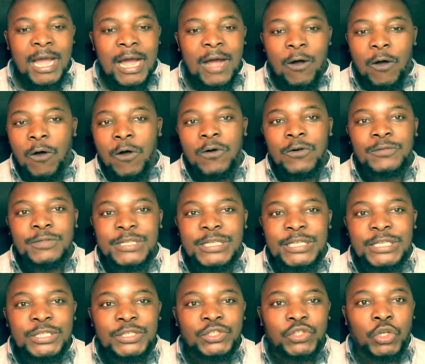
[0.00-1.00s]
all
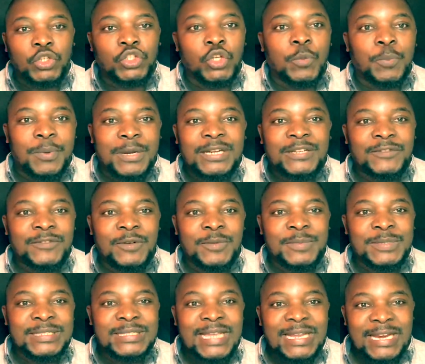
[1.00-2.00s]
the social
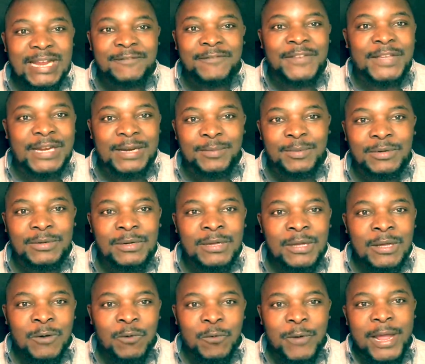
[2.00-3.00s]
platforms that are available
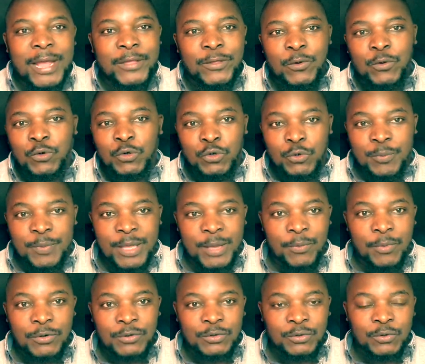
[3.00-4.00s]
where you could be
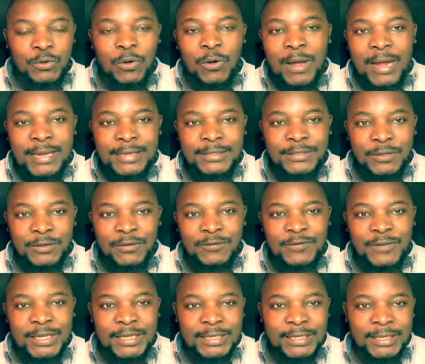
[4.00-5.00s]
able to go and sort
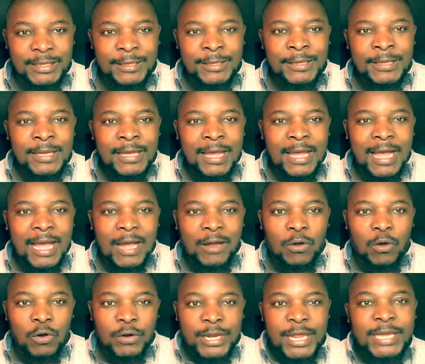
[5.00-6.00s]
of like
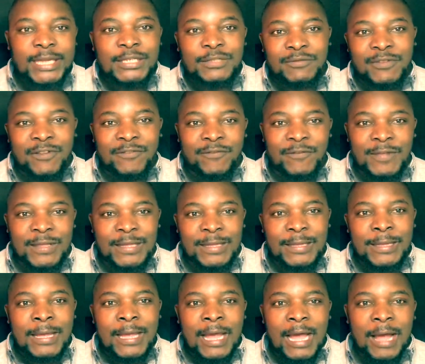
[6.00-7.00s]
connect with
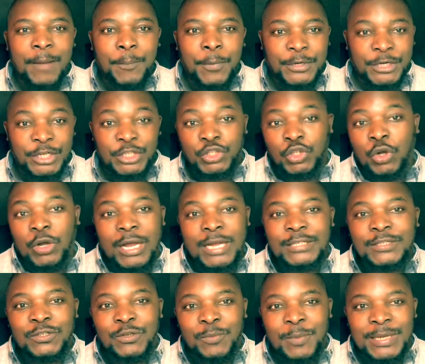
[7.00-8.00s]
the potential
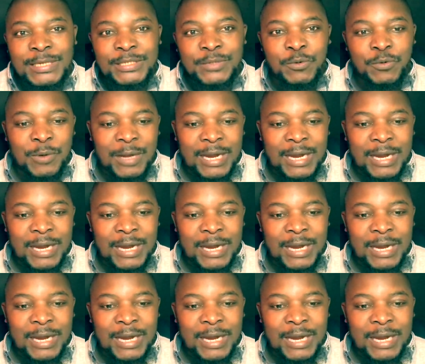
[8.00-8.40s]
customers who